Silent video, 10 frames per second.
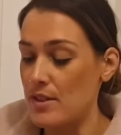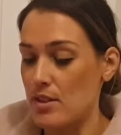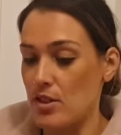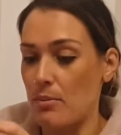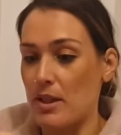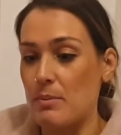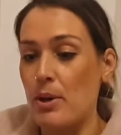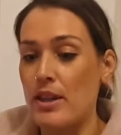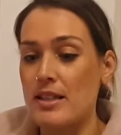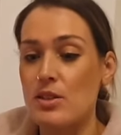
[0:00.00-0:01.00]
So I'm gonna
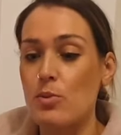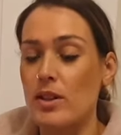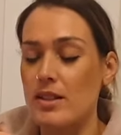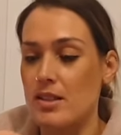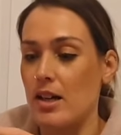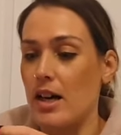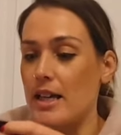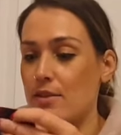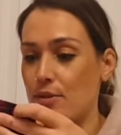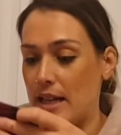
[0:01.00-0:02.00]
put this to one
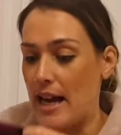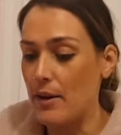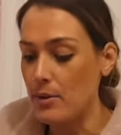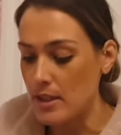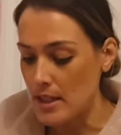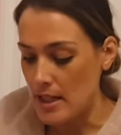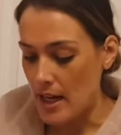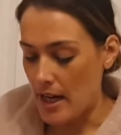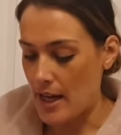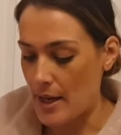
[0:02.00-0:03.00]
side for now.
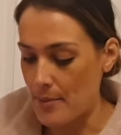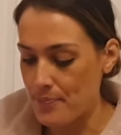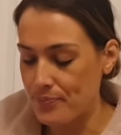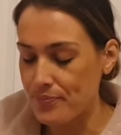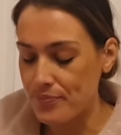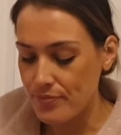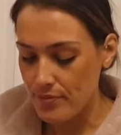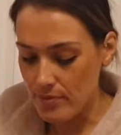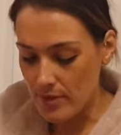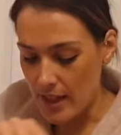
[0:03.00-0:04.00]
Um,
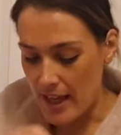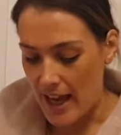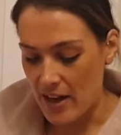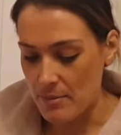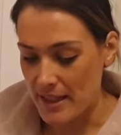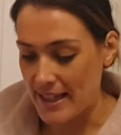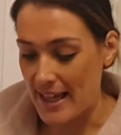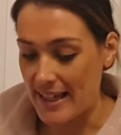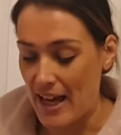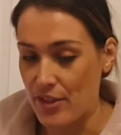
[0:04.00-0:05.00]
and I'm gonna
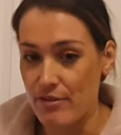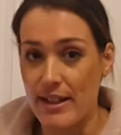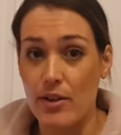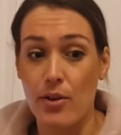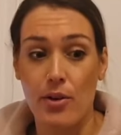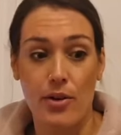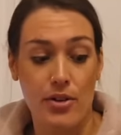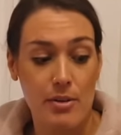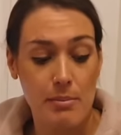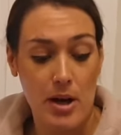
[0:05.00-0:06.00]
get gathering
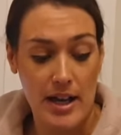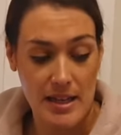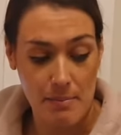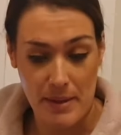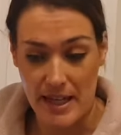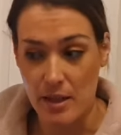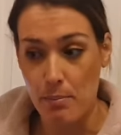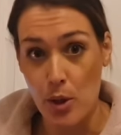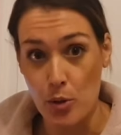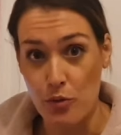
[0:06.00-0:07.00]
on my big
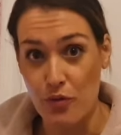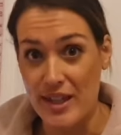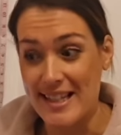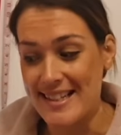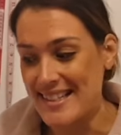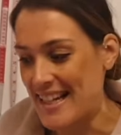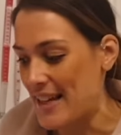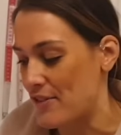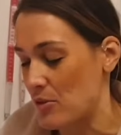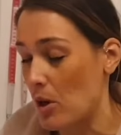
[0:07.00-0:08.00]
poofy
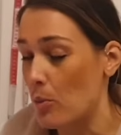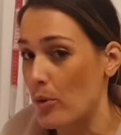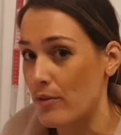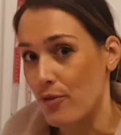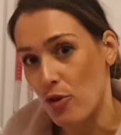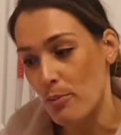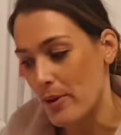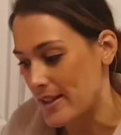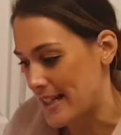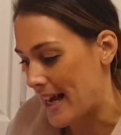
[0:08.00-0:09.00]
sleeve. So I will inform
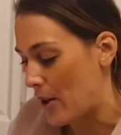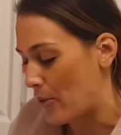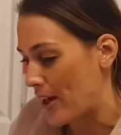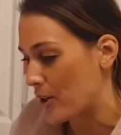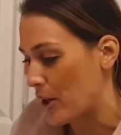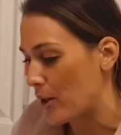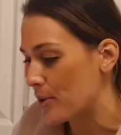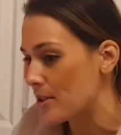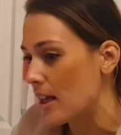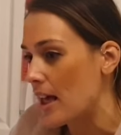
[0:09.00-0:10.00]
you as to how that goes.